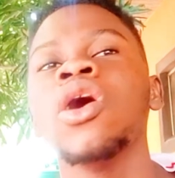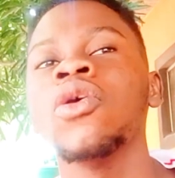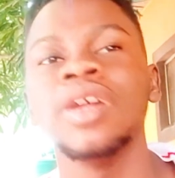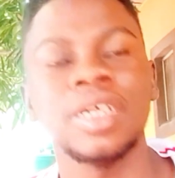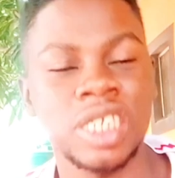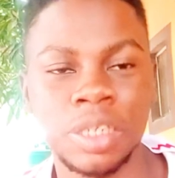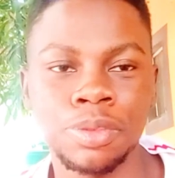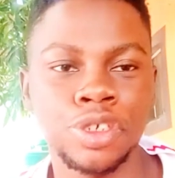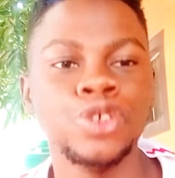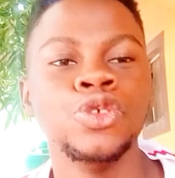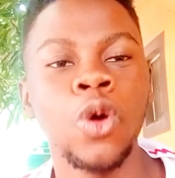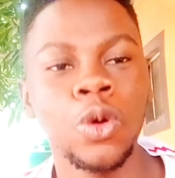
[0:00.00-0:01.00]
Honestly
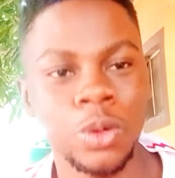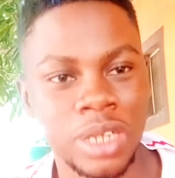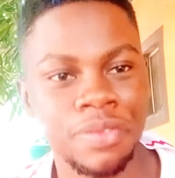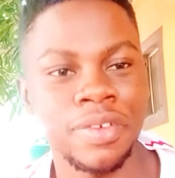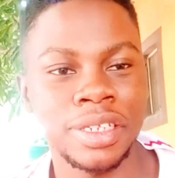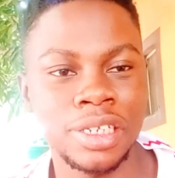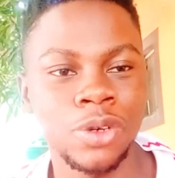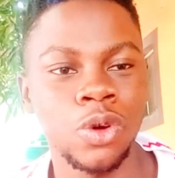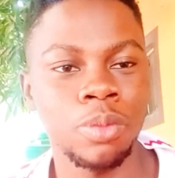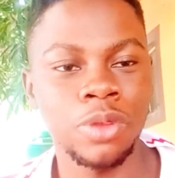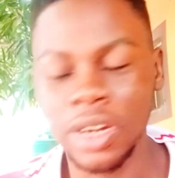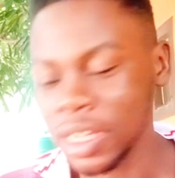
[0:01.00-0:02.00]
speaking, your own will definitely
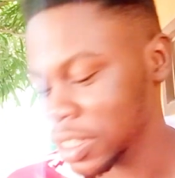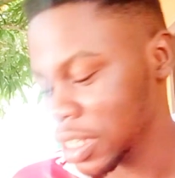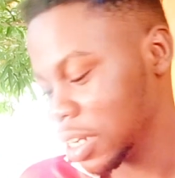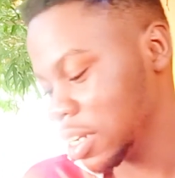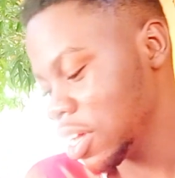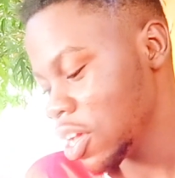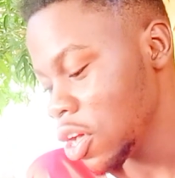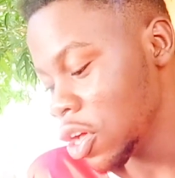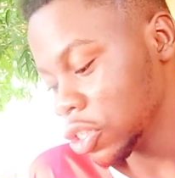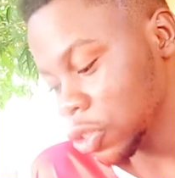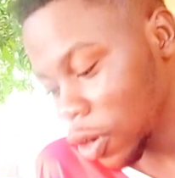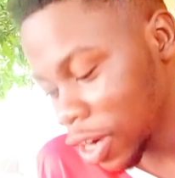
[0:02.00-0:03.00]
come, you understand?
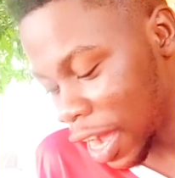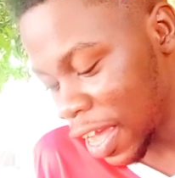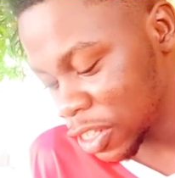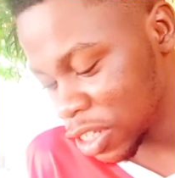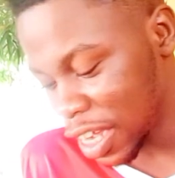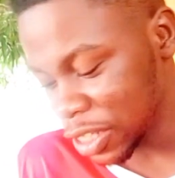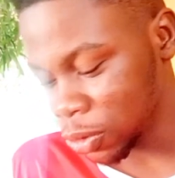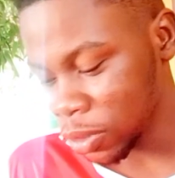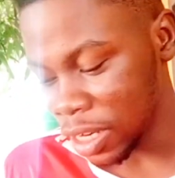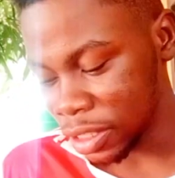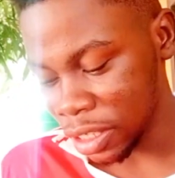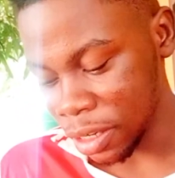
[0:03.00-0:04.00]
So guys, you guys know
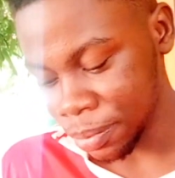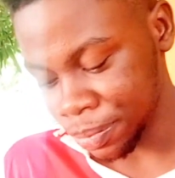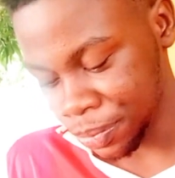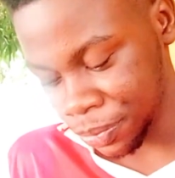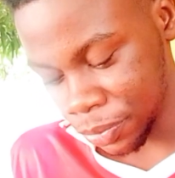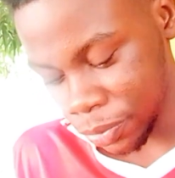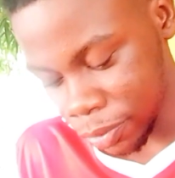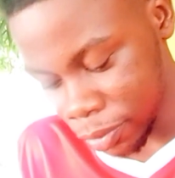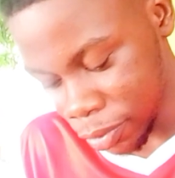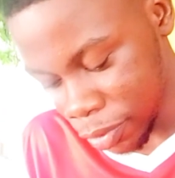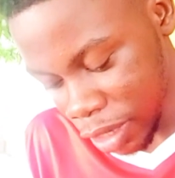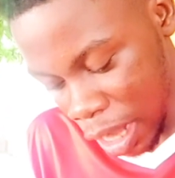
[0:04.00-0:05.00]
that I'm
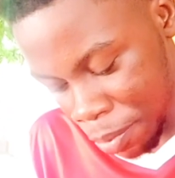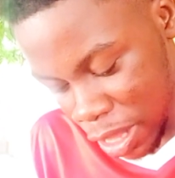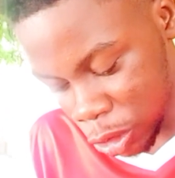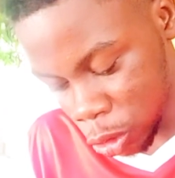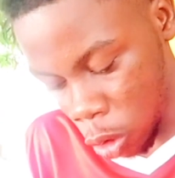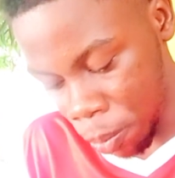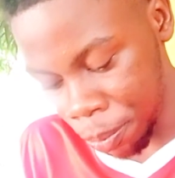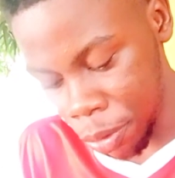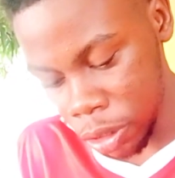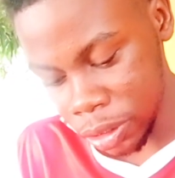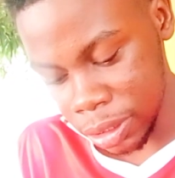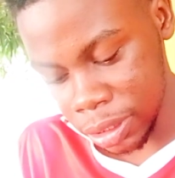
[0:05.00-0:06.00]
here to
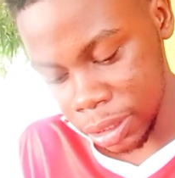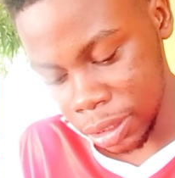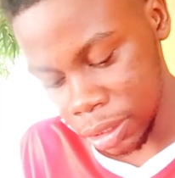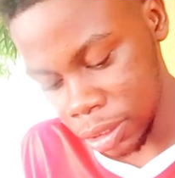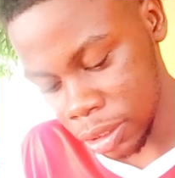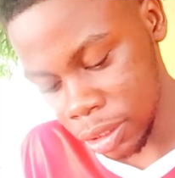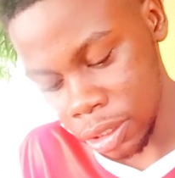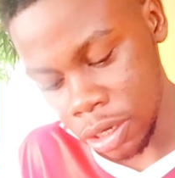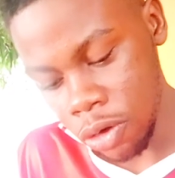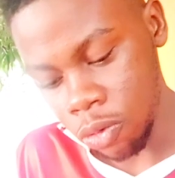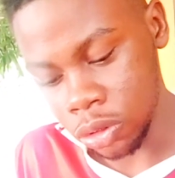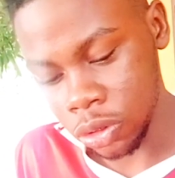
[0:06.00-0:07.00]
unbox
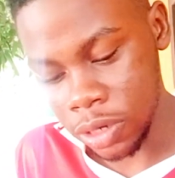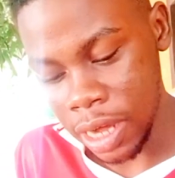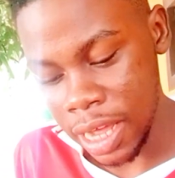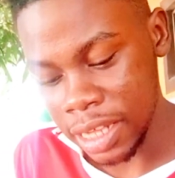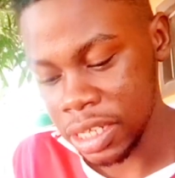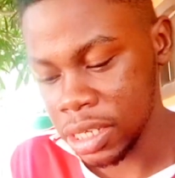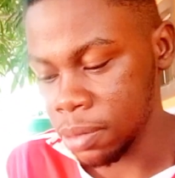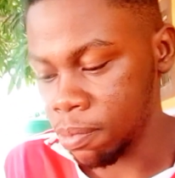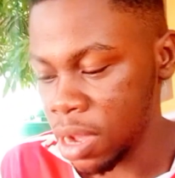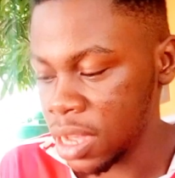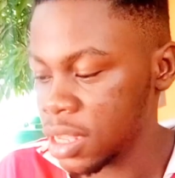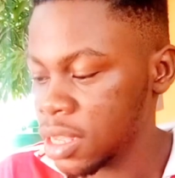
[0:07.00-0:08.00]
with you guys
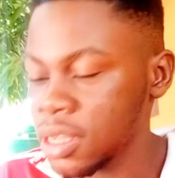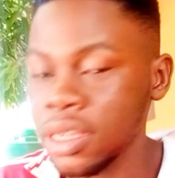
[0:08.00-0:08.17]
my